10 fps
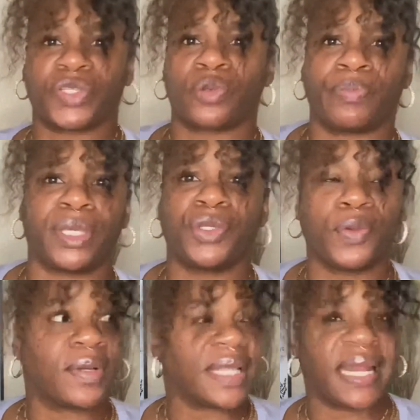will be you
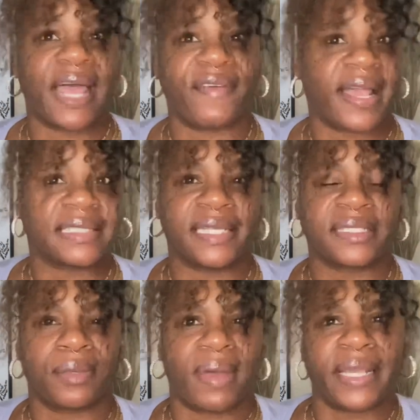will not have access
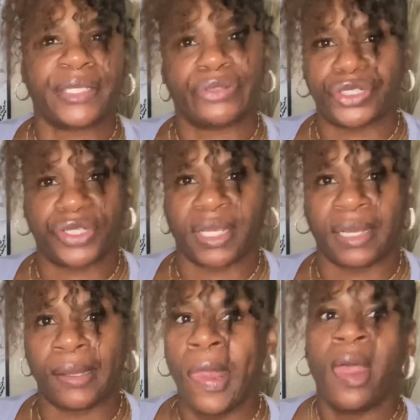to my
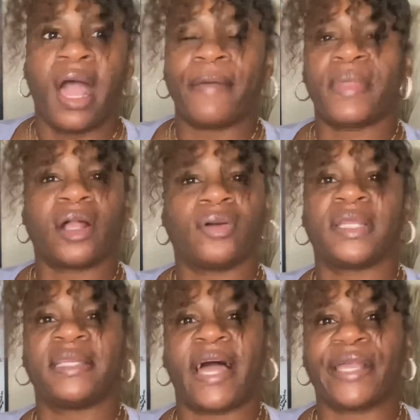energy. I'm not going
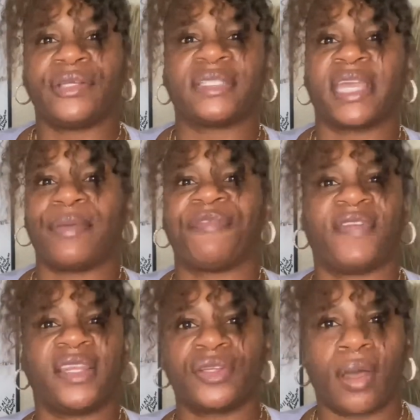to allow you to keep
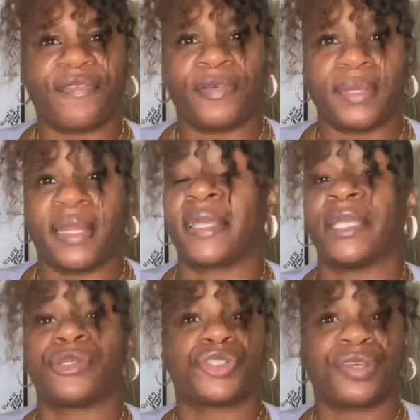feeding off of me like an
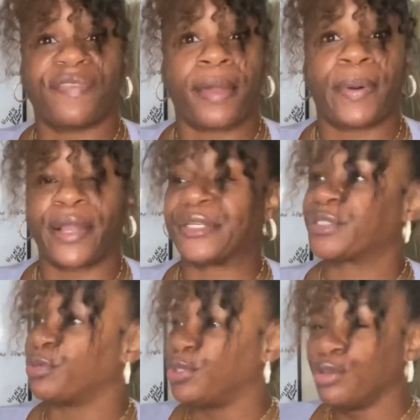energy vampire
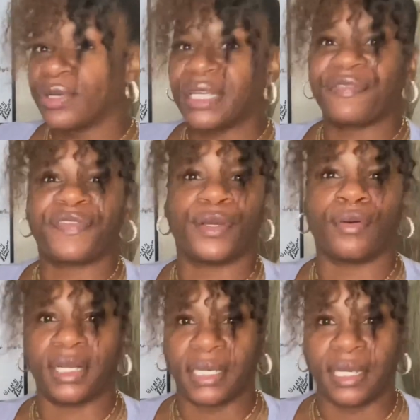so you can feel
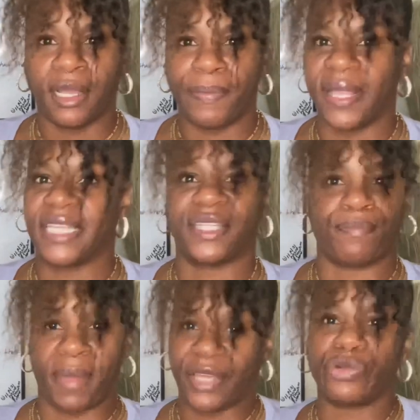good, because if
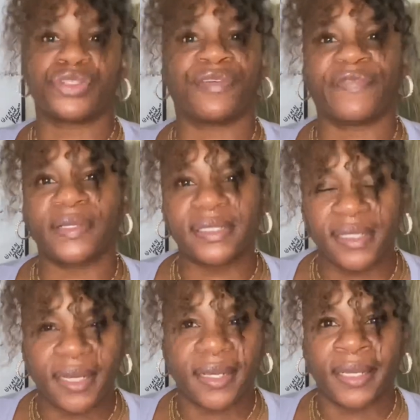my energy feels
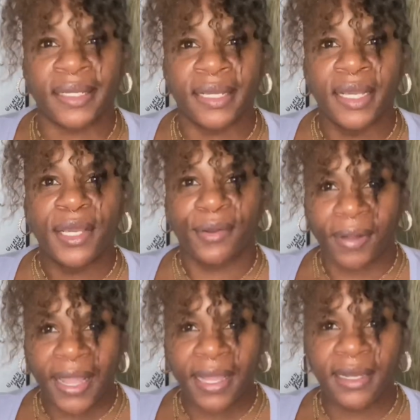good,
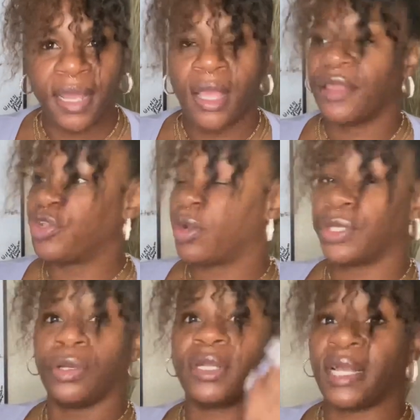right, you're
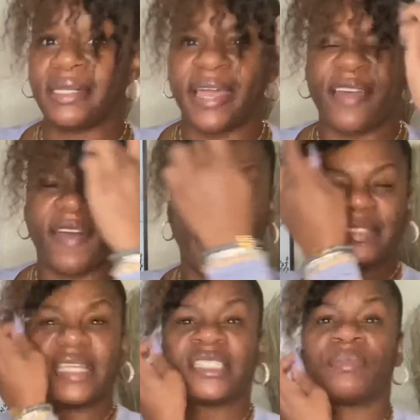not going to have
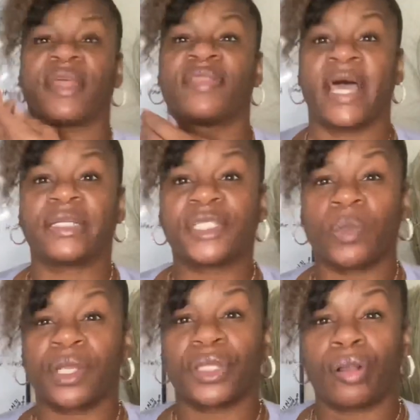access to me. That is
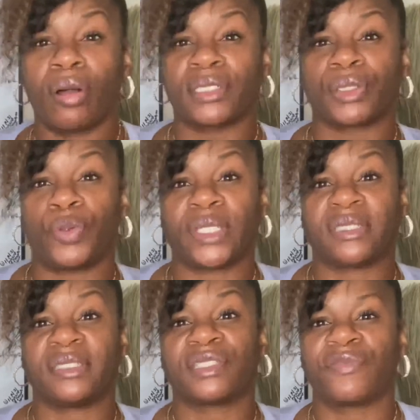one of the
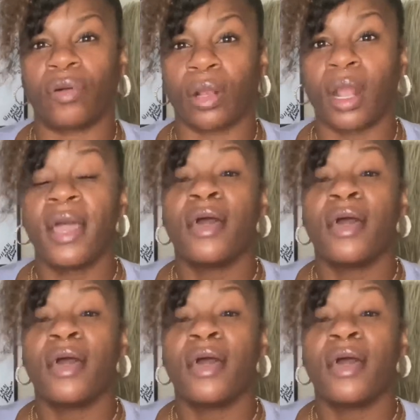consequences for